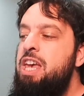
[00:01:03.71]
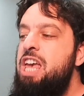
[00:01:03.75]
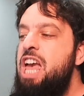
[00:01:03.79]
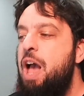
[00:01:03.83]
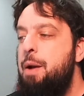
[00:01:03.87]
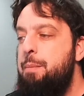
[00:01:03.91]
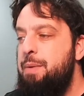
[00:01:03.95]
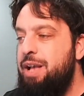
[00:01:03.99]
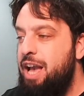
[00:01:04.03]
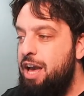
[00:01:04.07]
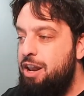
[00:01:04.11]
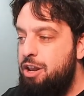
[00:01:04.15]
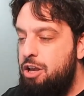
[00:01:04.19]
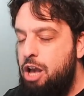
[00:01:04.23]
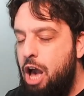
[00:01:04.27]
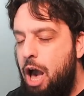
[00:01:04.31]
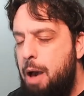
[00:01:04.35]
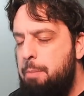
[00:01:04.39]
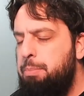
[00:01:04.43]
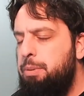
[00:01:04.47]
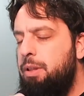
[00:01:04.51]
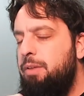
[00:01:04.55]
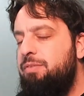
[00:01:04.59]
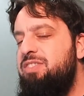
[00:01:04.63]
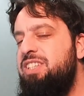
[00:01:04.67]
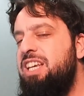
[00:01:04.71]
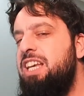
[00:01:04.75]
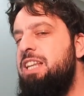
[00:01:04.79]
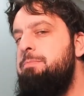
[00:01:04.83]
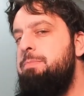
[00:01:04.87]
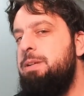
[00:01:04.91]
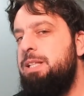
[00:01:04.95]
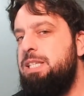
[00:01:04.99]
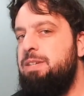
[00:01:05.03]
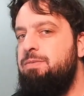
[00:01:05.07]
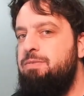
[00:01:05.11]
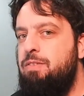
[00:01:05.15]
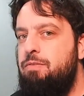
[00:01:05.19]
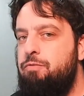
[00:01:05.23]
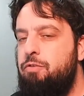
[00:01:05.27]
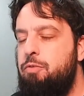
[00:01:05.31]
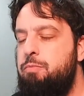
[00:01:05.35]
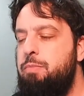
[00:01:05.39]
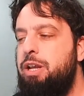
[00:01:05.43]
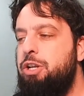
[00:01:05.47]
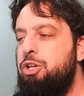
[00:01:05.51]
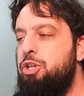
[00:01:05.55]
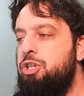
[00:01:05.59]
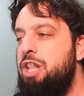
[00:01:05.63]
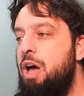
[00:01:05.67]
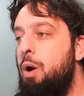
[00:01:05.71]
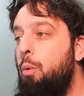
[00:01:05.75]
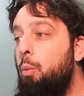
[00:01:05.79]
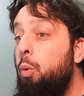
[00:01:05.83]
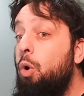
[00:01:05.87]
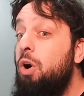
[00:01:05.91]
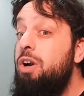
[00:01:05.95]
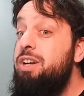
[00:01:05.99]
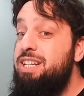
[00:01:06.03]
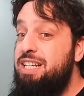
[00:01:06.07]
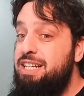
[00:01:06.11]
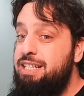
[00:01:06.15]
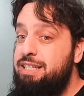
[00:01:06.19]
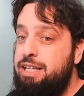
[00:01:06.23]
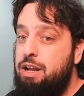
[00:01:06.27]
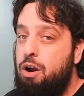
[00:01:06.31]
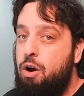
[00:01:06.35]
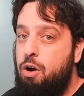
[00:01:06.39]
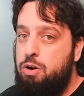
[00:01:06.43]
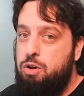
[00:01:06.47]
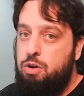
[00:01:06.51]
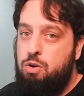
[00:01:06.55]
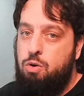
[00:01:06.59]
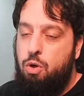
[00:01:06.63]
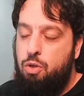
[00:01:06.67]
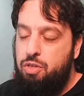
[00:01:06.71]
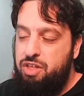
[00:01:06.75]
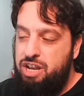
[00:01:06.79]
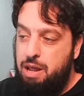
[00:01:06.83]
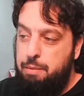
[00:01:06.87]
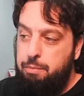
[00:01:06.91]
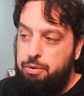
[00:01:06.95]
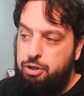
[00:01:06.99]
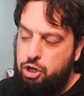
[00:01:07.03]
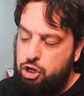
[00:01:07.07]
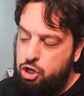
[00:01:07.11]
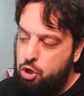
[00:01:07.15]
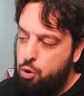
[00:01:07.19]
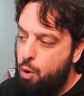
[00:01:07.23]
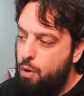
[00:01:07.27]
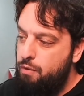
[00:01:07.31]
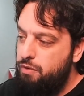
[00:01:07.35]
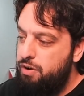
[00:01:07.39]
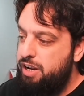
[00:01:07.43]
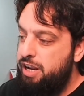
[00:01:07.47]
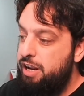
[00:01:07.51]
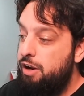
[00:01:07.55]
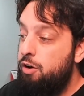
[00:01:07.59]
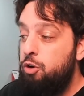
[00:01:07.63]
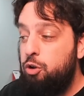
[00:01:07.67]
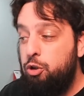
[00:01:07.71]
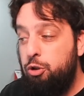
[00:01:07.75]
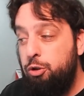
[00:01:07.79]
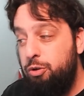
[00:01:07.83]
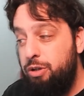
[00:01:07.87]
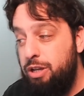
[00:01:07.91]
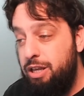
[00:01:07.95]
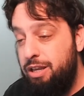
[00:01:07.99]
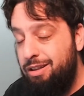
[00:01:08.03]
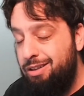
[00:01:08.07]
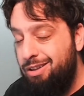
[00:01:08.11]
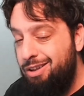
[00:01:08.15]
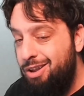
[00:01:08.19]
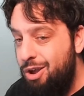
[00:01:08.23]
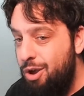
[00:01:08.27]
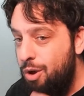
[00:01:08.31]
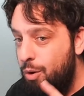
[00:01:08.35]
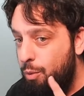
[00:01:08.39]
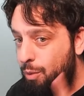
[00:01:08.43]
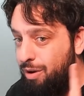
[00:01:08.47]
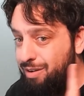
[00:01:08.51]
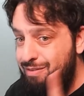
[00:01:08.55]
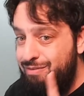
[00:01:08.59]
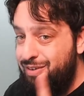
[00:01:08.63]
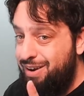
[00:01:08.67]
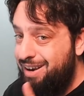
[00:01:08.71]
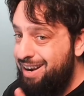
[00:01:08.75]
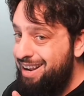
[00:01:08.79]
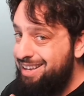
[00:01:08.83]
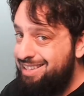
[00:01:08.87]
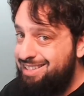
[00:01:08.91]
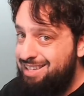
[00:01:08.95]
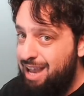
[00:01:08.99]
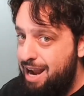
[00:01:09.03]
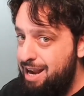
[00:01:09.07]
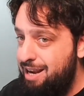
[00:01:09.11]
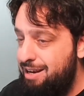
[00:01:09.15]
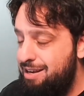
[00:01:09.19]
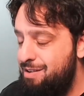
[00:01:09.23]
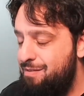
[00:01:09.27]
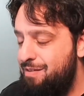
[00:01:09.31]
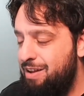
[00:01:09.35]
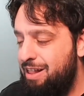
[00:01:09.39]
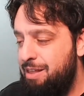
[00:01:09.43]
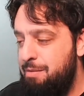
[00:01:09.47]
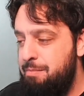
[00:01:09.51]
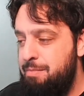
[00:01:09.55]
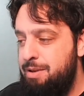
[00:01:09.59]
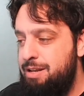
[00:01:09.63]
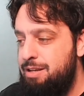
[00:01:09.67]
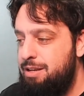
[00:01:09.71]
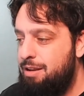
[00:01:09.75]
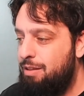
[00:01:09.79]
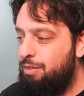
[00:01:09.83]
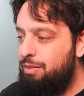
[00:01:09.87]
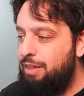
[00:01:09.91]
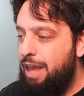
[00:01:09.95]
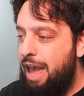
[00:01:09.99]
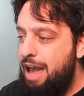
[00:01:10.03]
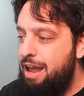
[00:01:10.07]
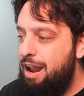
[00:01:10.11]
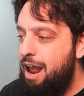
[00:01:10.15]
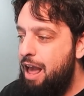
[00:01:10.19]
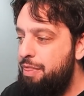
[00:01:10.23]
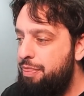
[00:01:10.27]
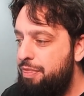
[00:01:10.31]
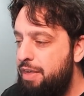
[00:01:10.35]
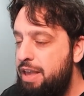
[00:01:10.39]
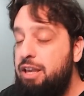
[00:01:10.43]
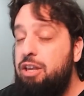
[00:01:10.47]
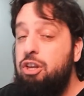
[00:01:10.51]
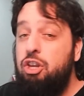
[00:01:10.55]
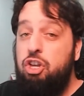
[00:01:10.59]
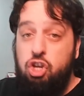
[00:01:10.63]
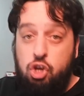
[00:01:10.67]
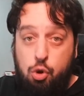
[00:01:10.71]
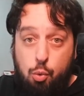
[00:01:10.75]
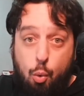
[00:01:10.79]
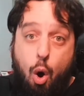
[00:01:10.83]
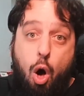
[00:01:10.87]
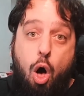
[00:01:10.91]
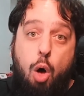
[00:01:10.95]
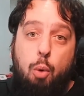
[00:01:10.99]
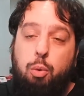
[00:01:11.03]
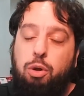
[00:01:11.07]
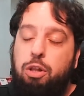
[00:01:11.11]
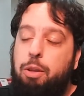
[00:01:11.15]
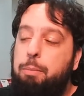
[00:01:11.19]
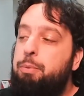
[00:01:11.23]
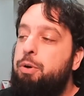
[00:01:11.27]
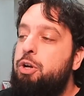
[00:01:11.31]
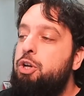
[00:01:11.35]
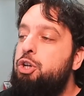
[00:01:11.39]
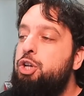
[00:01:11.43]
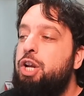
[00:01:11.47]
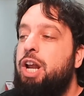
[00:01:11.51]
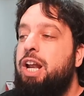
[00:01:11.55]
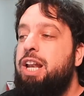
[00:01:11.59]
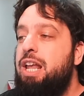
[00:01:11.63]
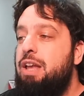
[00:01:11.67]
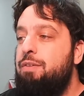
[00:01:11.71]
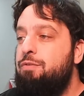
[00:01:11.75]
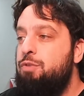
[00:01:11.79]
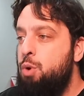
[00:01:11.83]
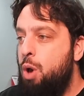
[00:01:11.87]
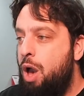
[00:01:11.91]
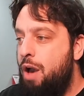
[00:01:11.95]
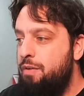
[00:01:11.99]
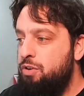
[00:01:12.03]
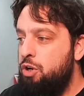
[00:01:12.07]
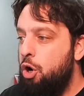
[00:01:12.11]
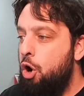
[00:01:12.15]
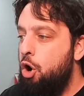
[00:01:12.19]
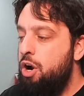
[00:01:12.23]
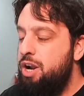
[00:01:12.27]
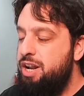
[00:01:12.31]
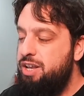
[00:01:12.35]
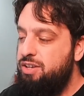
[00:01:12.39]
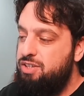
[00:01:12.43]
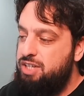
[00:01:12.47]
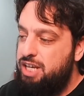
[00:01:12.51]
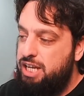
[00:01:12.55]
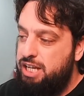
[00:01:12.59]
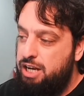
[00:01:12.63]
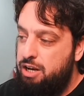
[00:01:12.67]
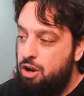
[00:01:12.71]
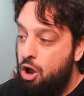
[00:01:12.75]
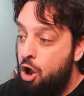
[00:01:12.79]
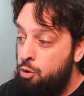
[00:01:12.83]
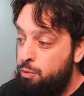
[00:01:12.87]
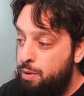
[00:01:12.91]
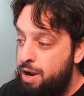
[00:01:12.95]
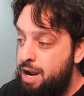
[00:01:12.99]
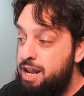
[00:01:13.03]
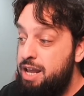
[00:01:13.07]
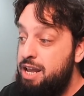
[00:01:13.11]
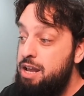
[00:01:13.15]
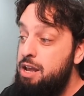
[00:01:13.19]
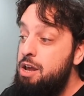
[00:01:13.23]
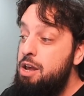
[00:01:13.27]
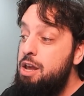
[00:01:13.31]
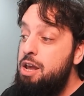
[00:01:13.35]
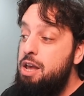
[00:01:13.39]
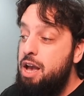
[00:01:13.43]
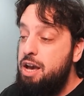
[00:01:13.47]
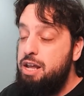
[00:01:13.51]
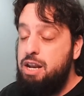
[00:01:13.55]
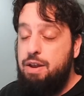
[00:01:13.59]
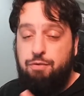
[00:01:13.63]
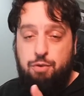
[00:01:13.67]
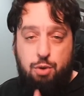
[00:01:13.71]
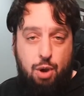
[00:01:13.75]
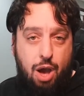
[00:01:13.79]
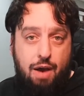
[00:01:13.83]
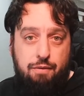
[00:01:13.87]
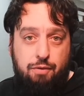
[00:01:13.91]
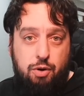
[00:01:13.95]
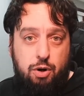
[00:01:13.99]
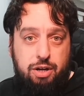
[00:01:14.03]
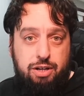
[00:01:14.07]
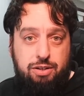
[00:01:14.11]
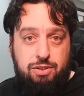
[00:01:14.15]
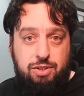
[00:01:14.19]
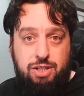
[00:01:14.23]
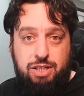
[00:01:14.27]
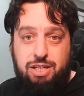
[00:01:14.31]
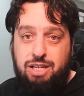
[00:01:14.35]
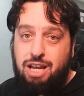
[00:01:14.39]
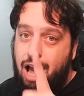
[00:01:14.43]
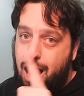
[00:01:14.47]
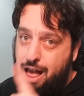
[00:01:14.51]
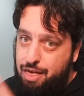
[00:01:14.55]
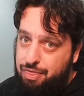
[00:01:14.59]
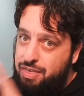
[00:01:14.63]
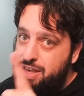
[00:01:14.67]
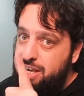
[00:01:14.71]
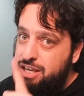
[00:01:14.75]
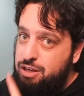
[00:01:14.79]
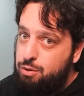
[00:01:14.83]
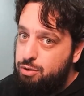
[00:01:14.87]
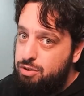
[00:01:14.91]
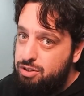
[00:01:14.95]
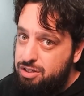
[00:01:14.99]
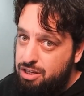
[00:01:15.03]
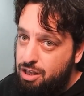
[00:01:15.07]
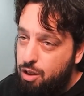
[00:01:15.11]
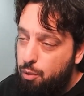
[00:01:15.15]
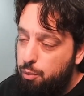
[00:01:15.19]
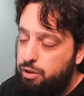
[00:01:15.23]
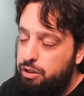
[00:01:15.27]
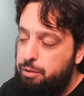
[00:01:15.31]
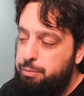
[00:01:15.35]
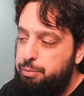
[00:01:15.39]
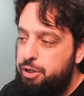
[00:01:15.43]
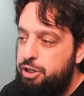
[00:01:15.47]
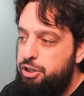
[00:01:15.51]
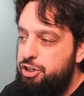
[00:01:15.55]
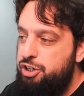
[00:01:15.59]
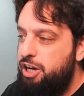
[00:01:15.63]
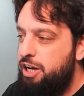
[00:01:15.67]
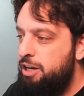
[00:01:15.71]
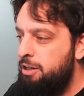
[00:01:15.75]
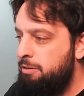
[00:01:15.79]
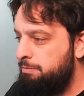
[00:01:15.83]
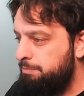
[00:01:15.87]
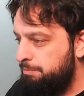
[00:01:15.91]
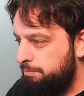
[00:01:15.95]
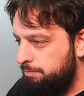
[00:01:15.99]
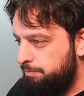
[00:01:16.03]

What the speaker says: And we got a couple of tidbits of information that weren't in the article that I'm going to go over here, including one very exciting development that I think you all will appreciate if you haven't already seen it already. And if you have already seen it, I think you still will appreciate it.